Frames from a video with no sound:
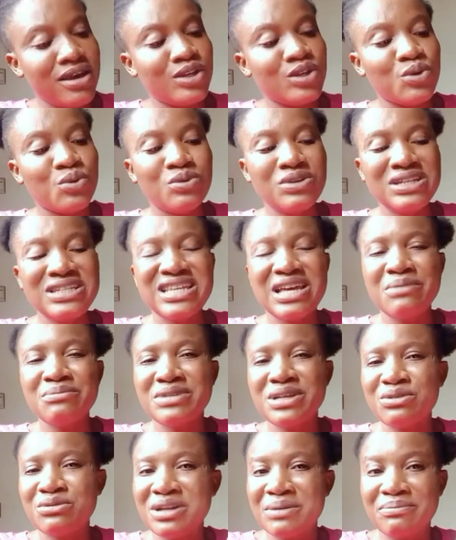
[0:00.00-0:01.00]
The only times
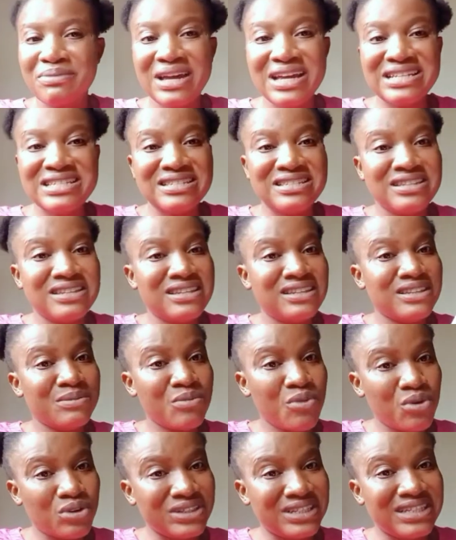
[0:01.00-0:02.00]
I don't apply it is in the
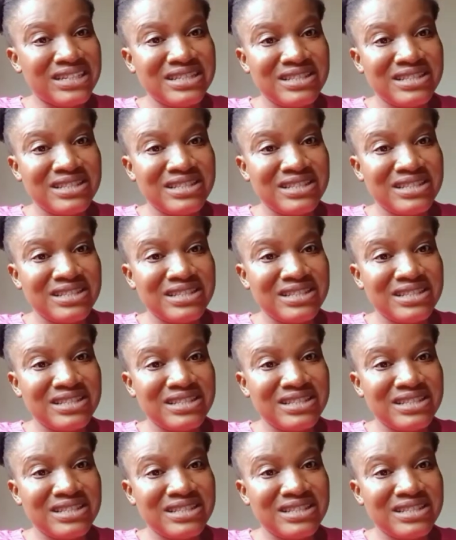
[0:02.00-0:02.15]
morning.